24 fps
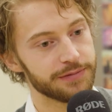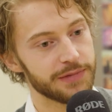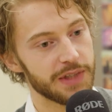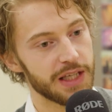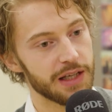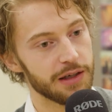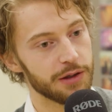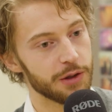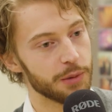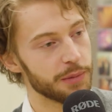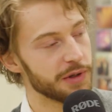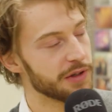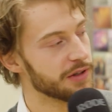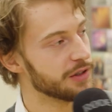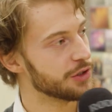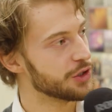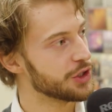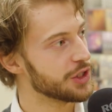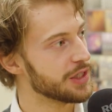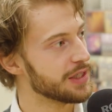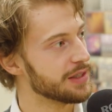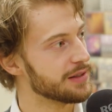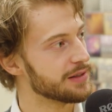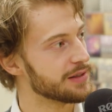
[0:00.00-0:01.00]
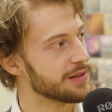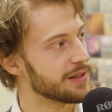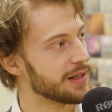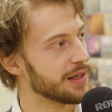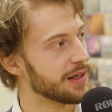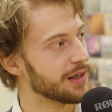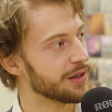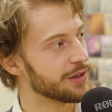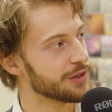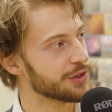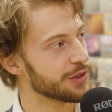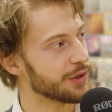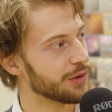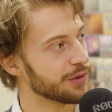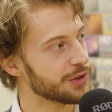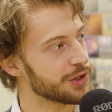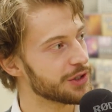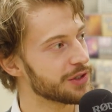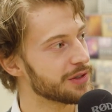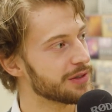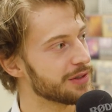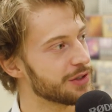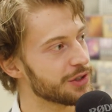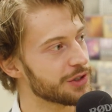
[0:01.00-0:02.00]
get a little bit of the genes there. So
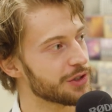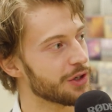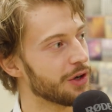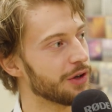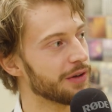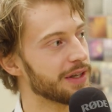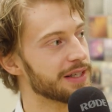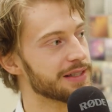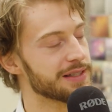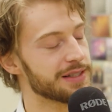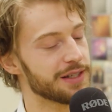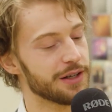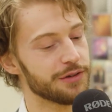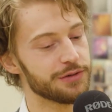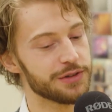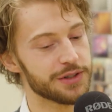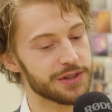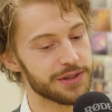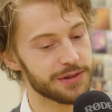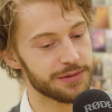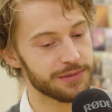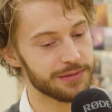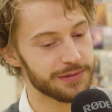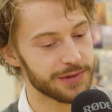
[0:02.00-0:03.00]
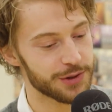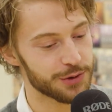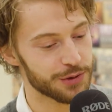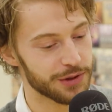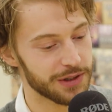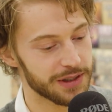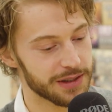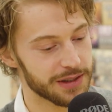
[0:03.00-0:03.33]
just all that stuff is really